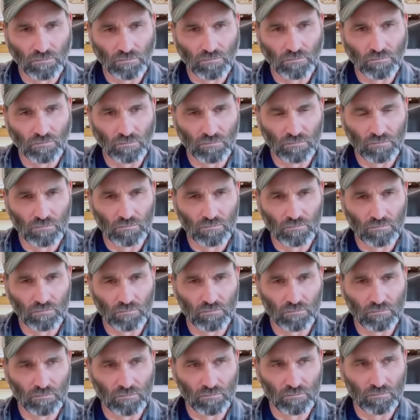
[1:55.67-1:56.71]

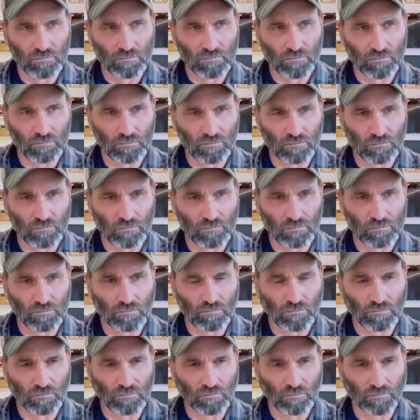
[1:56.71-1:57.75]

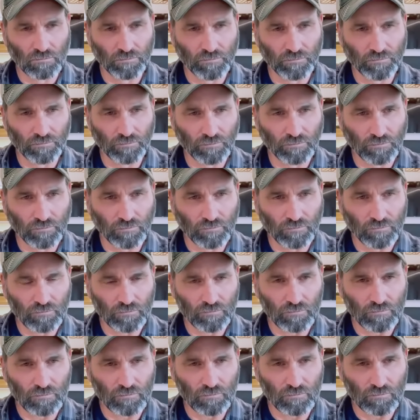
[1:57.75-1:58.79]

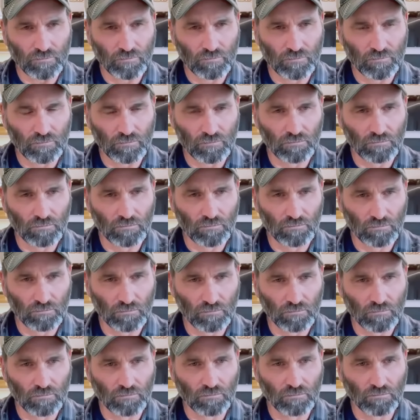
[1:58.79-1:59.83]

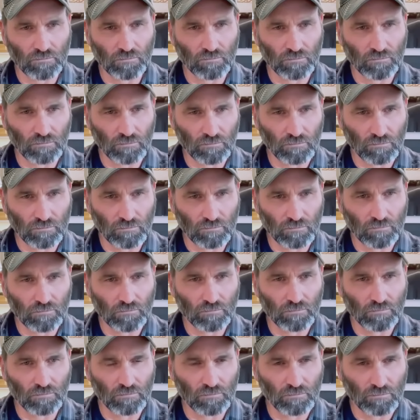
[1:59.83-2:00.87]

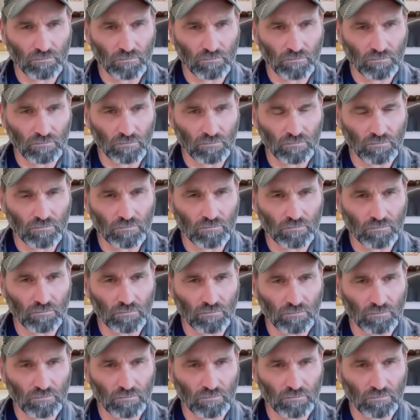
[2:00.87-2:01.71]
(not speaking)